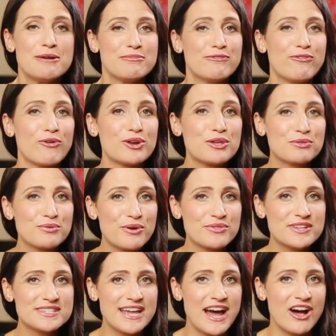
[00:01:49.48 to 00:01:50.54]
Before you throw in
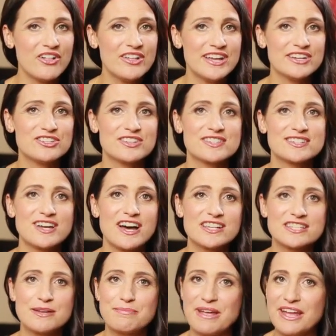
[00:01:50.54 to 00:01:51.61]
the towel and just
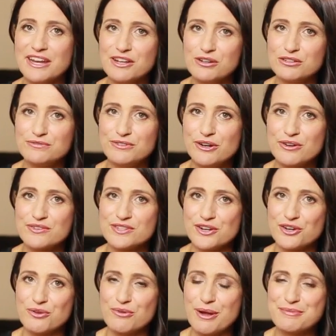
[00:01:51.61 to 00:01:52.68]
toss up any old photos
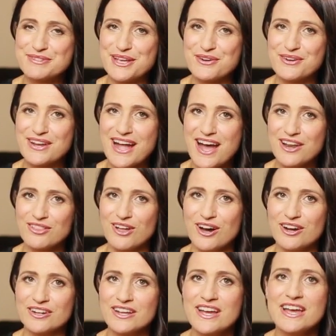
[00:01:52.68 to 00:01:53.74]
on your website or
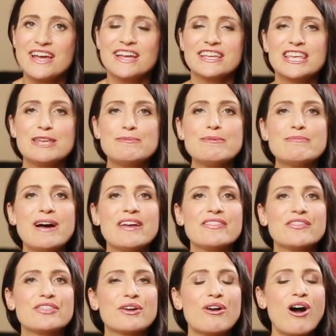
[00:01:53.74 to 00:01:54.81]
catalog, keep in mind
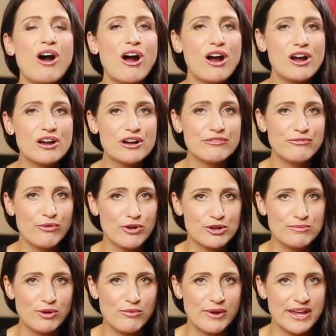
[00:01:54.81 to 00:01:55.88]
that there are
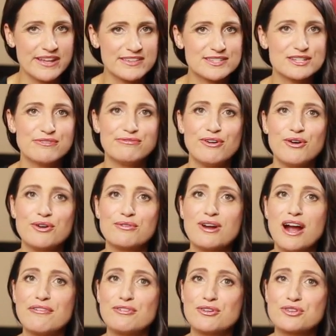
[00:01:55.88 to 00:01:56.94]
affordable ways to
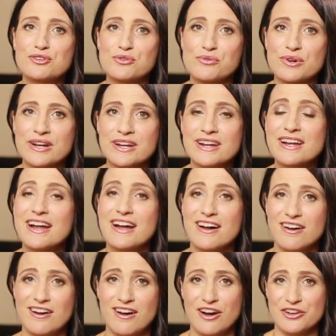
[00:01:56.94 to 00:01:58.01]
photograph your jewelry
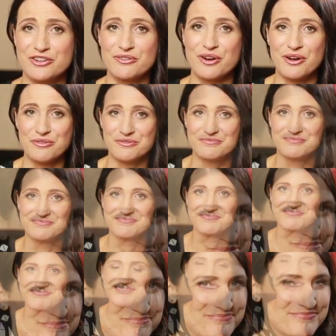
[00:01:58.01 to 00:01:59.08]
on your own.
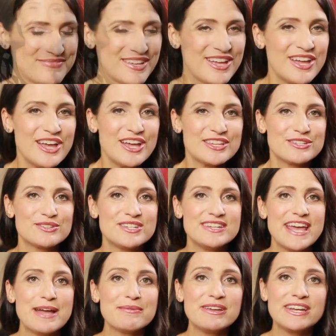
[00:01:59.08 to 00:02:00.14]
So
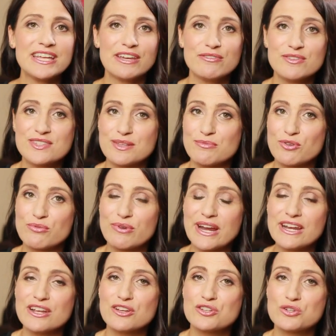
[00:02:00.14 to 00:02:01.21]
today I'm going to give you some
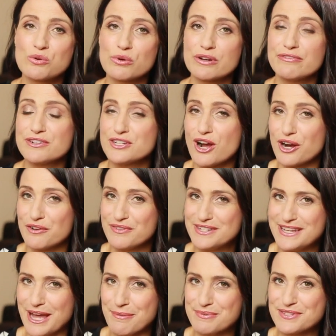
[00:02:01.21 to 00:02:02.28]
great jewelry photography
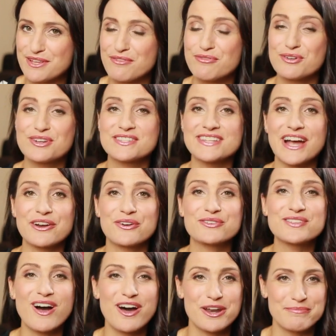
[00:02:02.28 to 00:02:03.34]
tips for
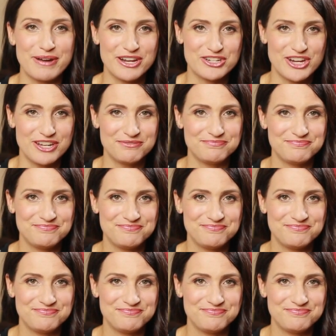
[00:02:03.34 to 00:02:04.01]
designers on a budget.